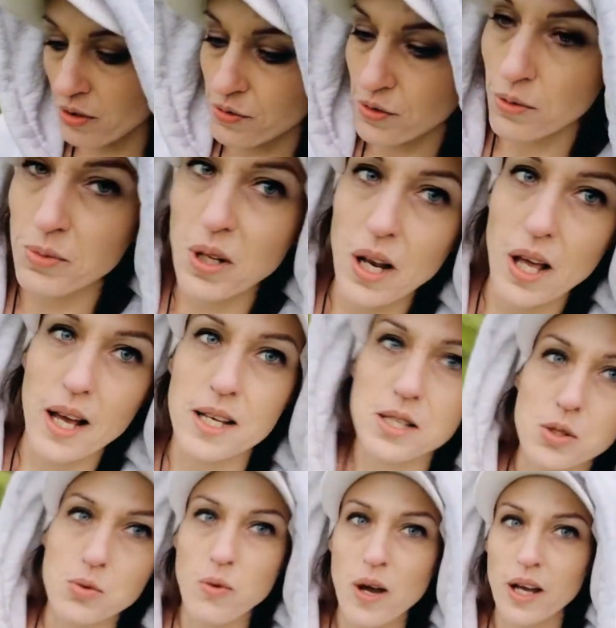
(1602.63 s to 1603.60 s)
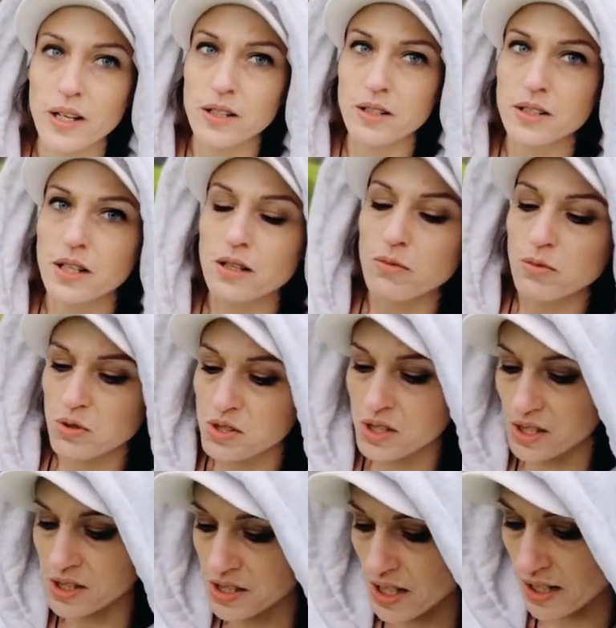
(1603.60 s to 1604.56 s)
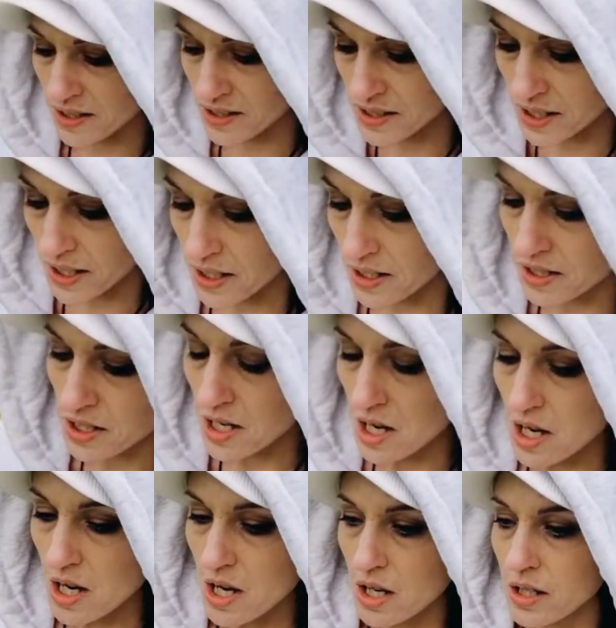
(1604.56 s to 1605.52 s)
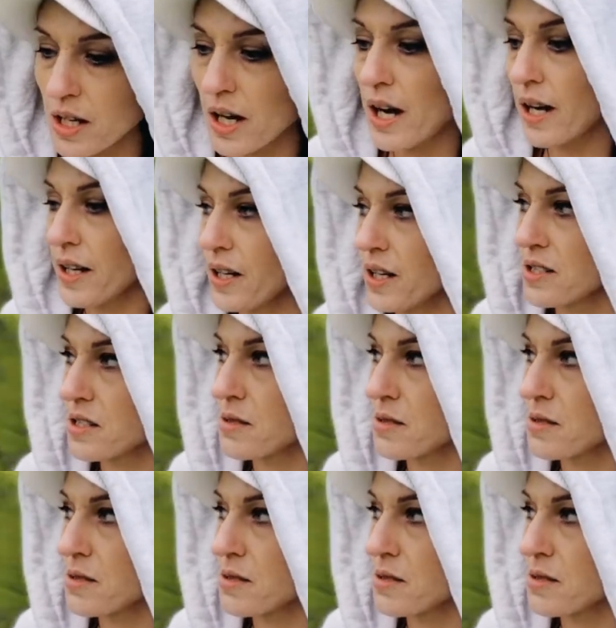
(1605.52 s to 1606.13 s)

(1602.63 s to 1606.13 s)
from the last one, that was the sunset. Guy has